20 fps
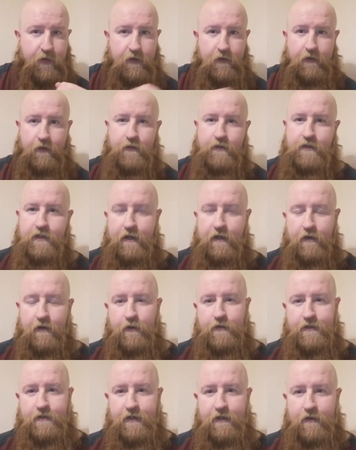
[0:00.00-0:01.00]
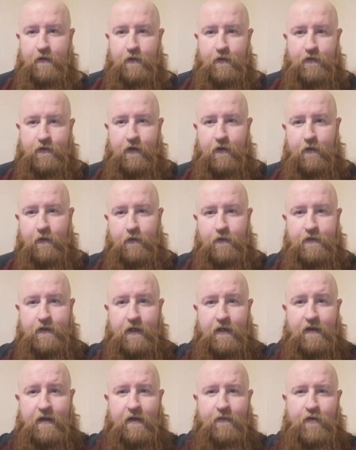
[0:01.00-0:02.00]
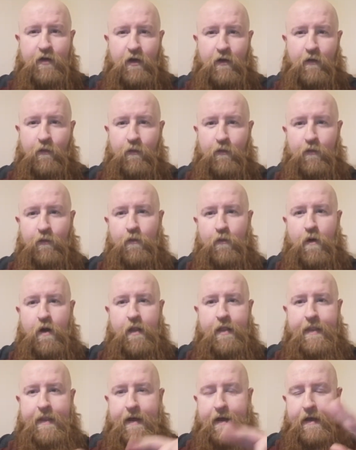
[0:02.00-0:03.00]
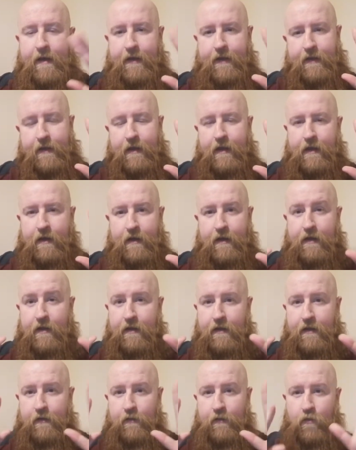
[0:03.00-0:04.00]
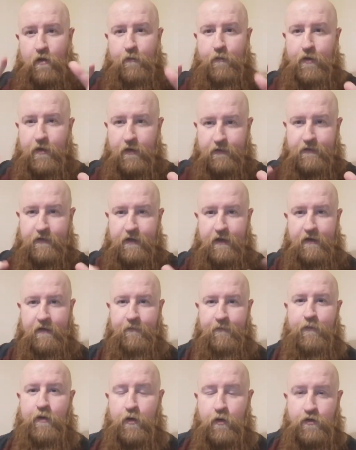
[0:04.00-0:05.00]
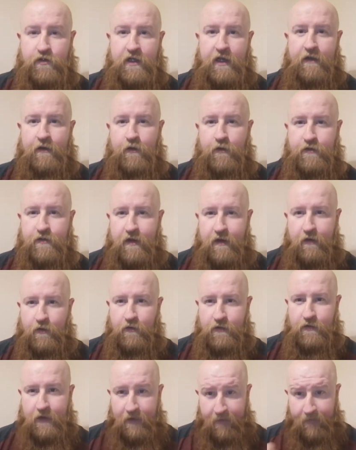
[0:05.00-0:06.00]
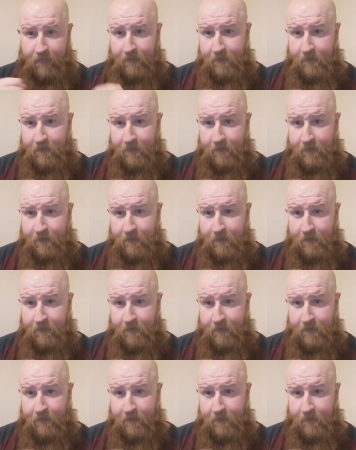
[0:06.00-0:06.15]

Who's in? Who's in? Who's in? Who's in? I've got one like and one person in. Who's in? Who's in? Who's in?